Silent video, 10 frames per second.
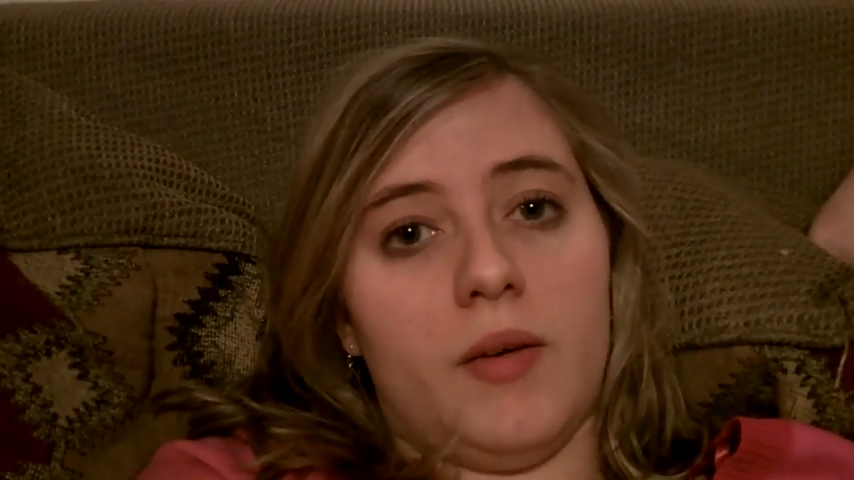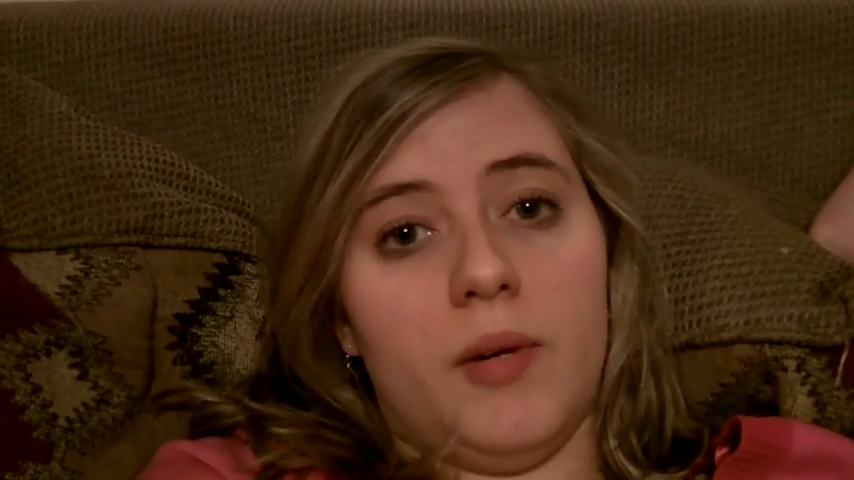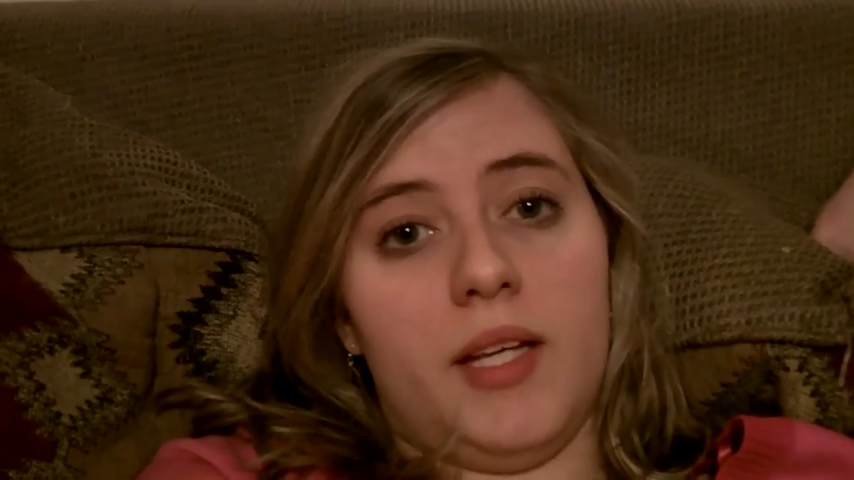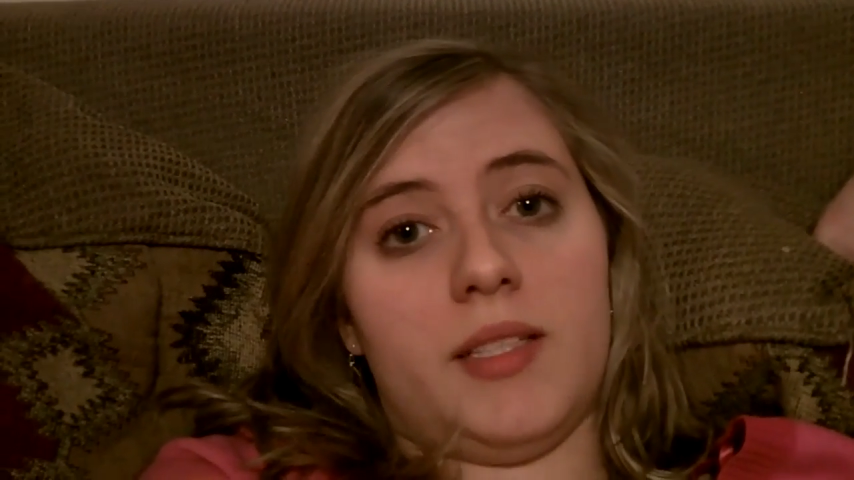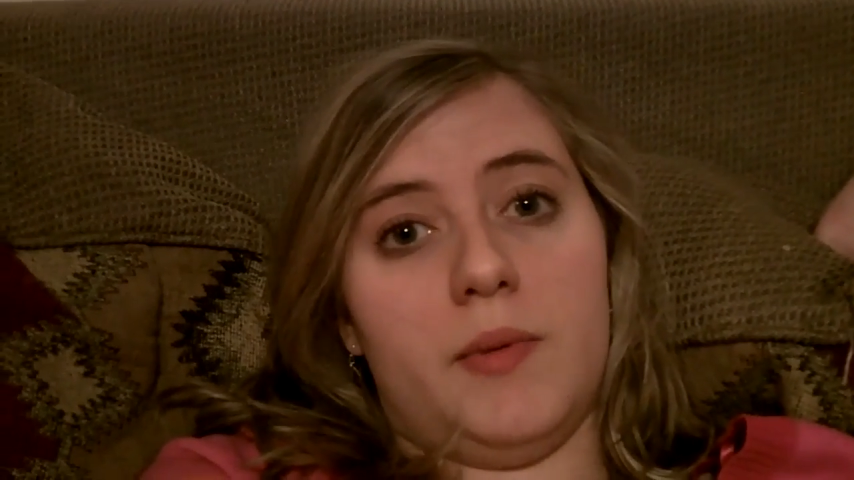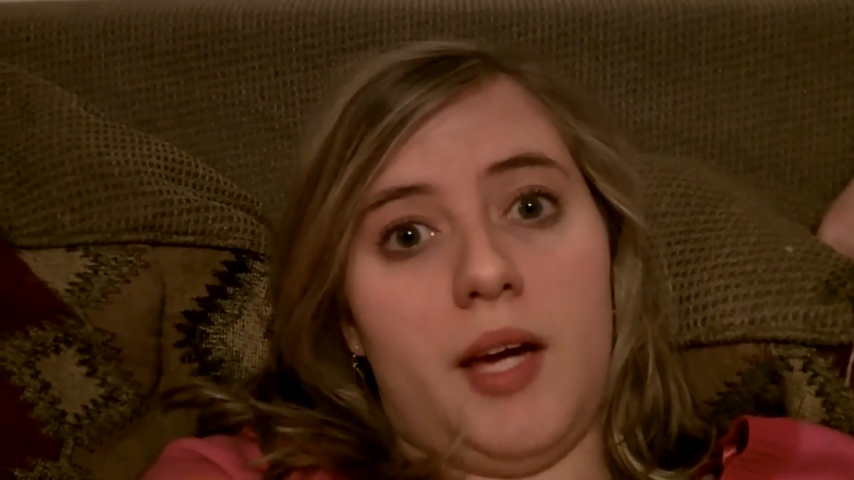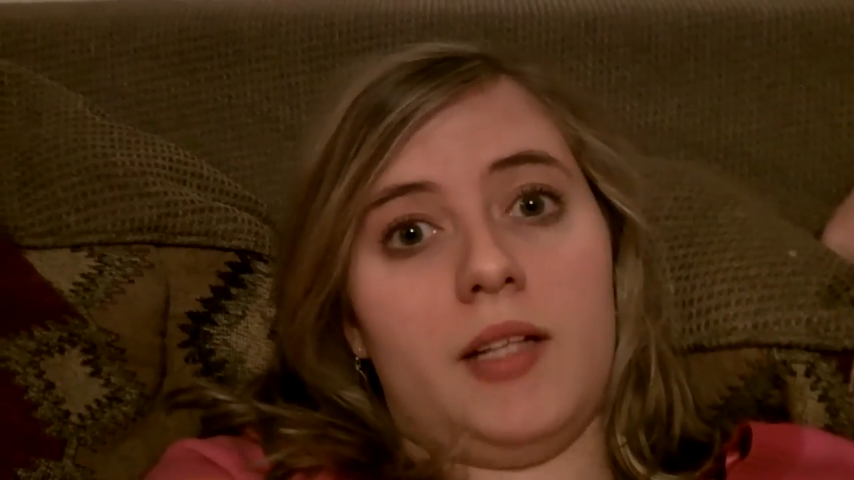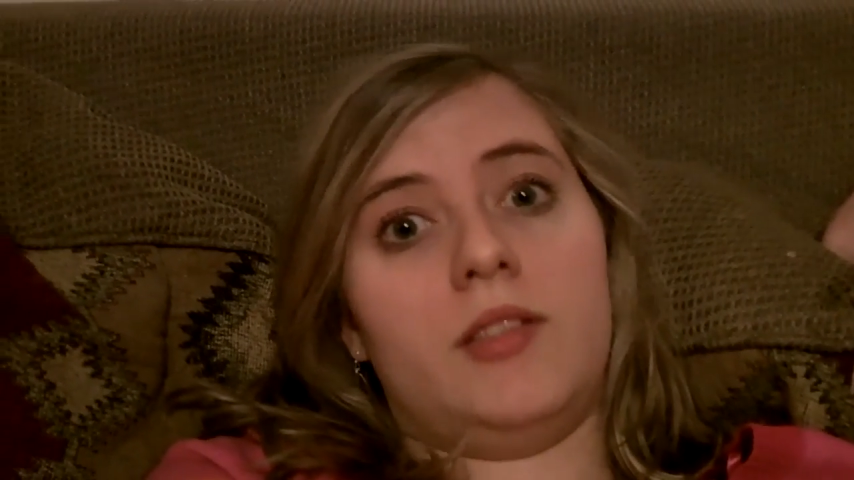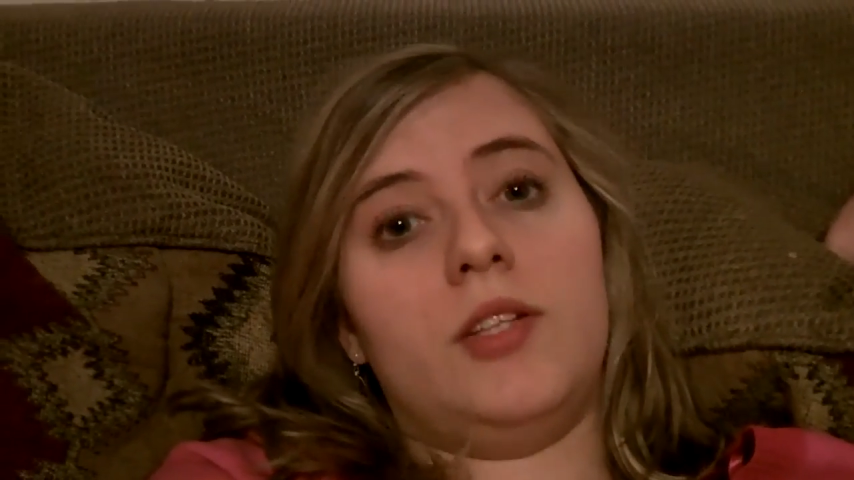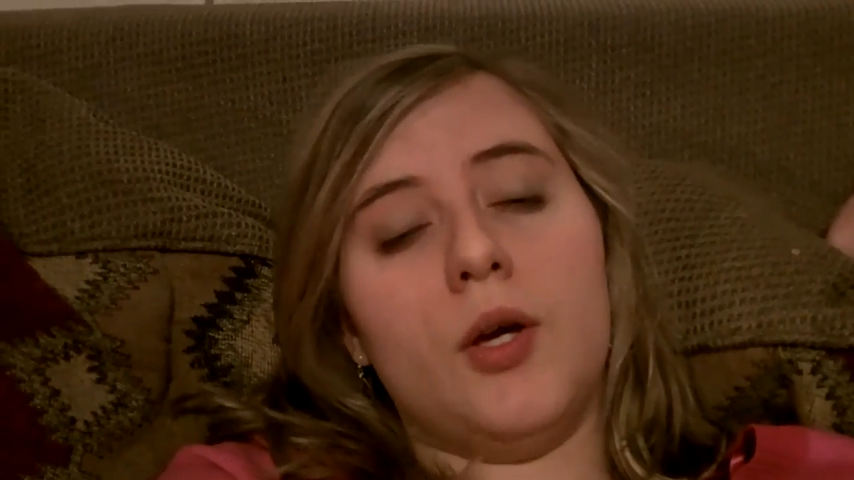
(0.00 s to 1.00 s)
and we ate some of
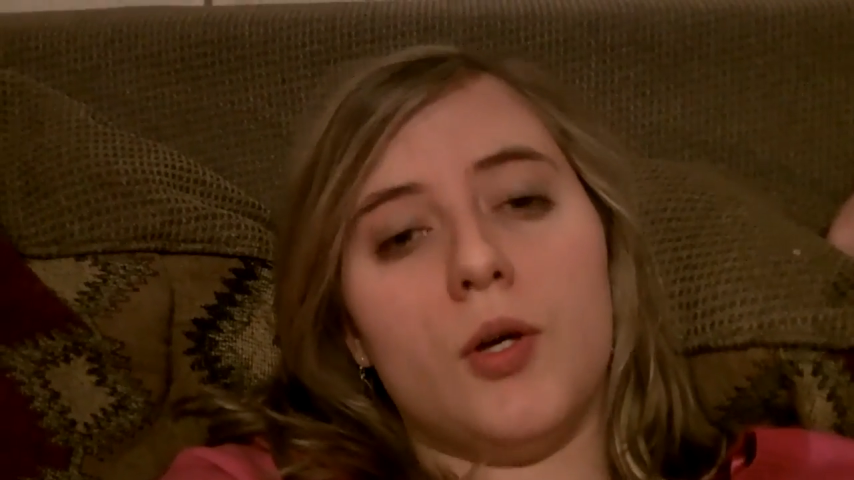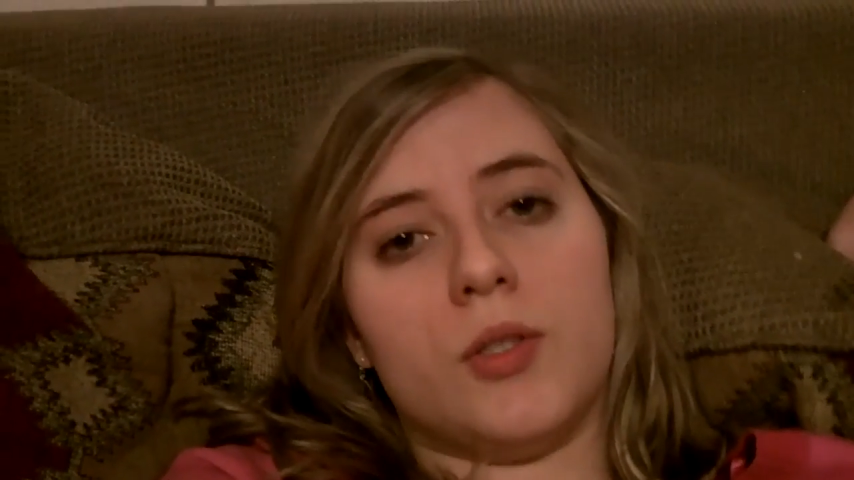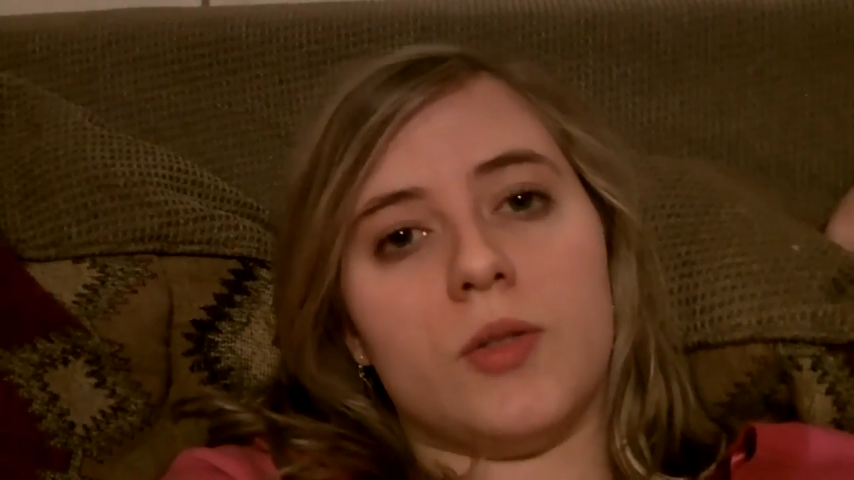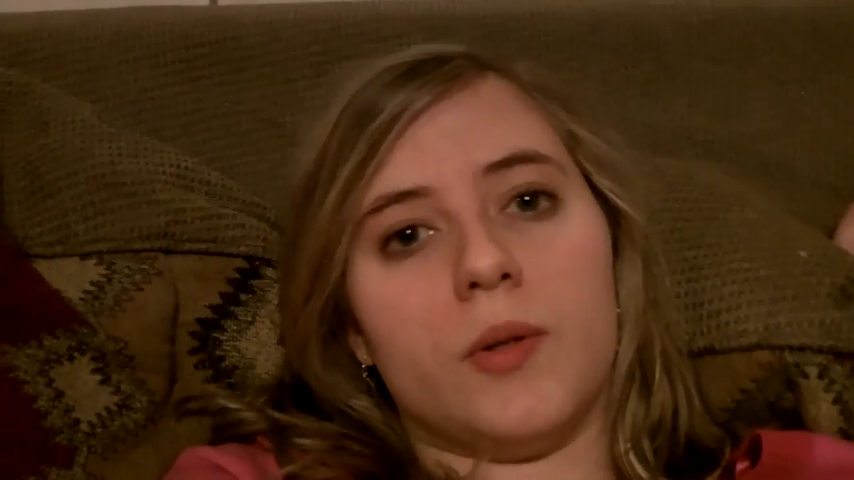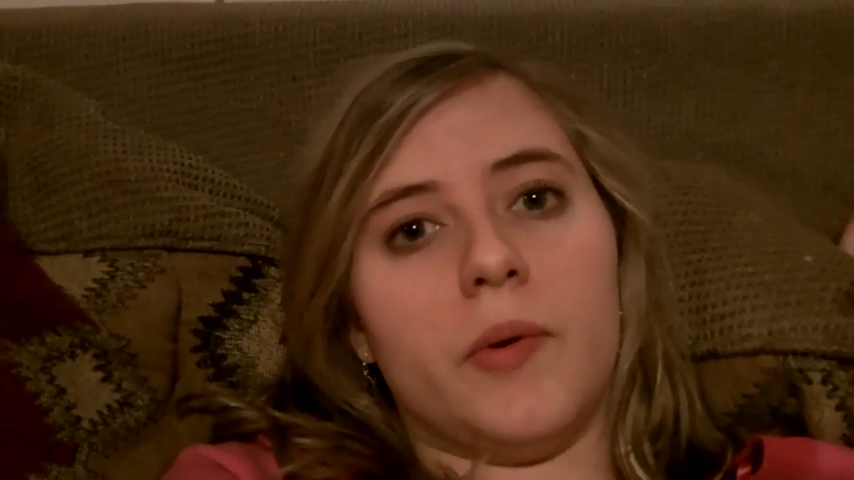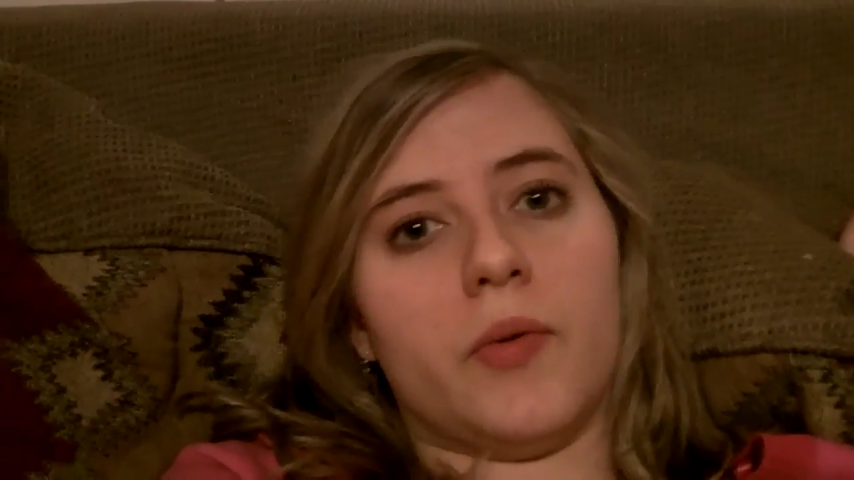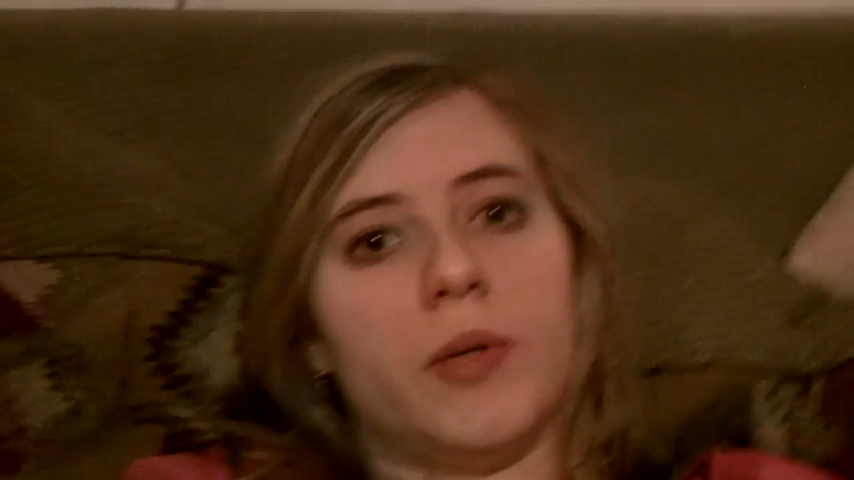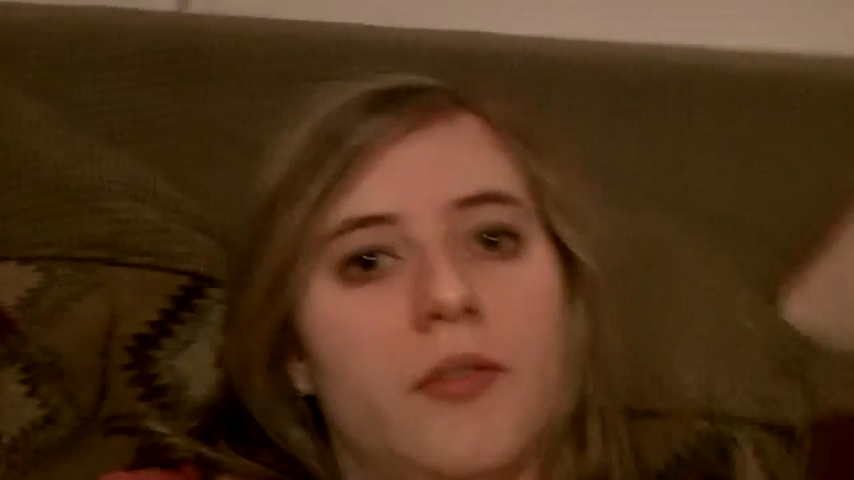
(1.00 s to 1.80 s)
that too. So we're both